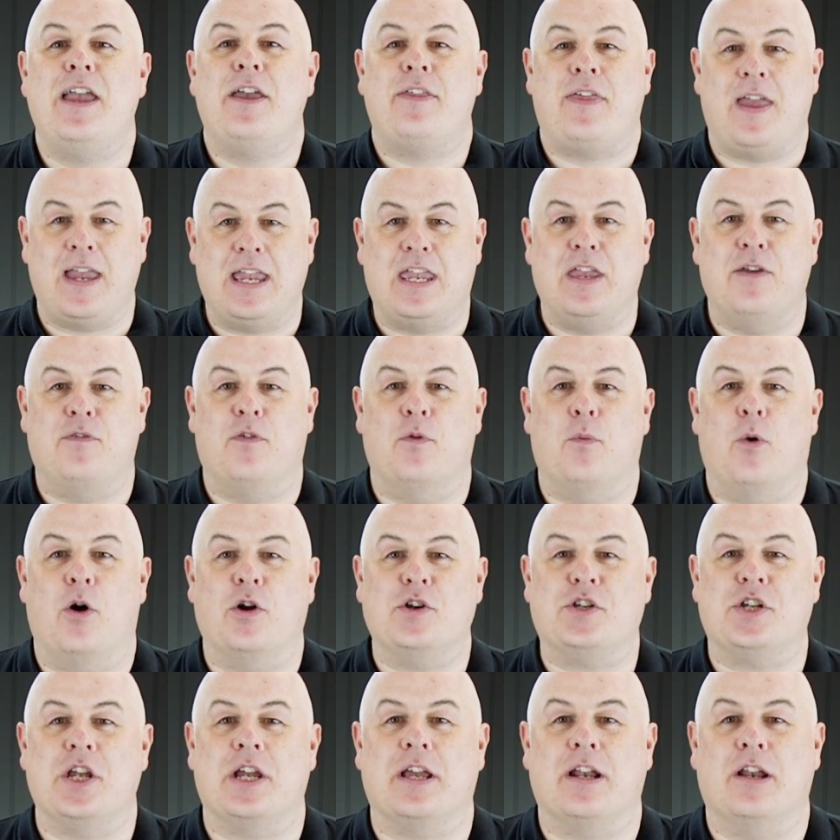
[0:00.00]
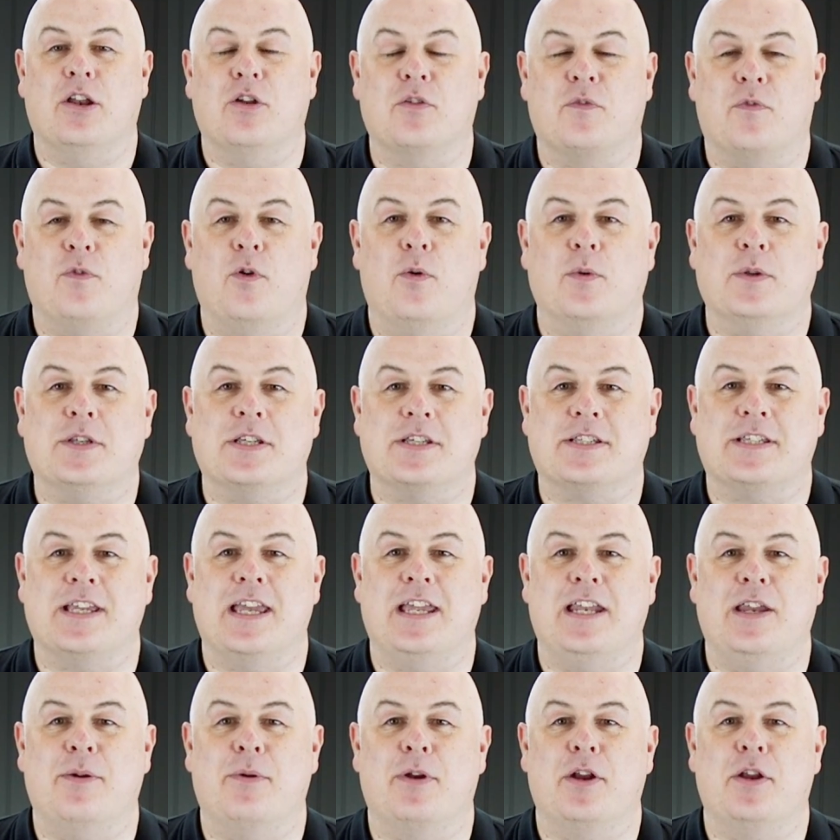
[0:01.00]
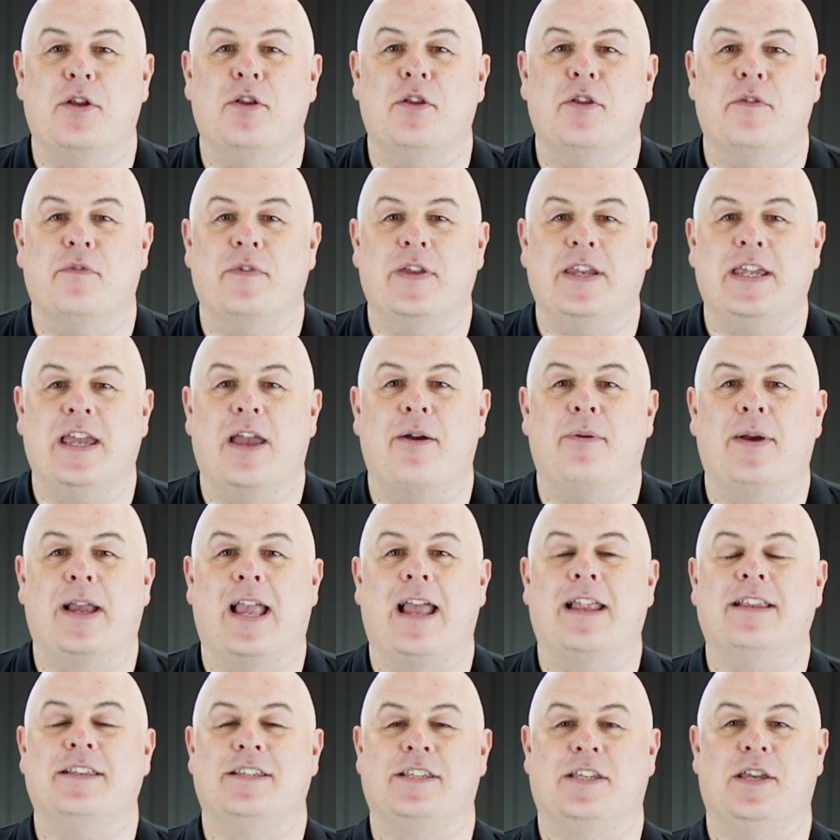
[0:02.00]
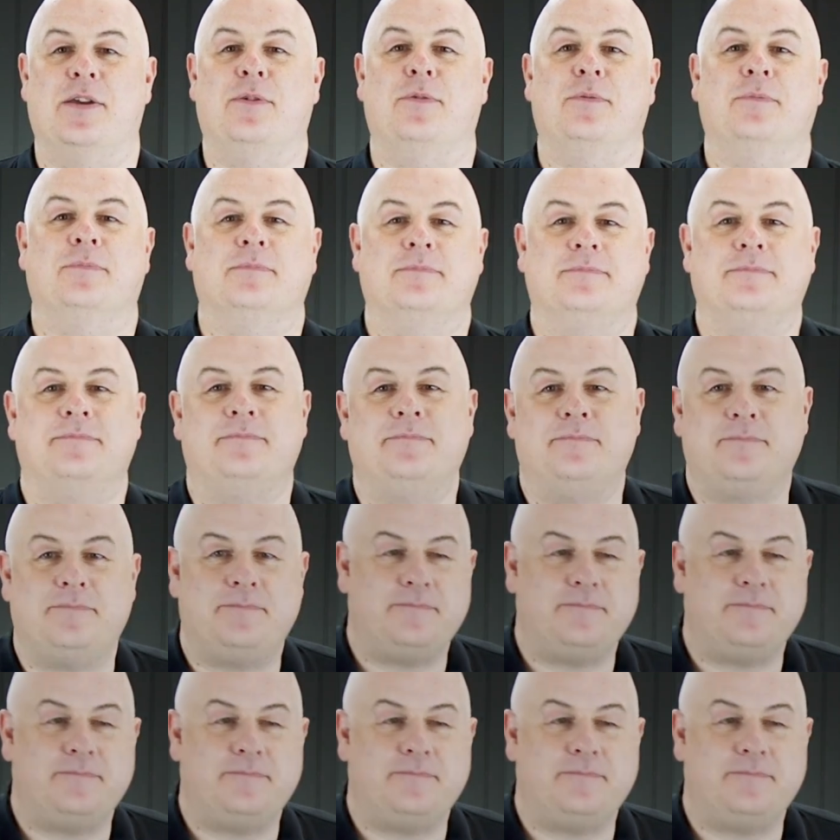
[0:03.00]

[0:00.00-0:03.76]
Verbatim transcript: Thank you for watching and I look forward to seeing you on another video again soon.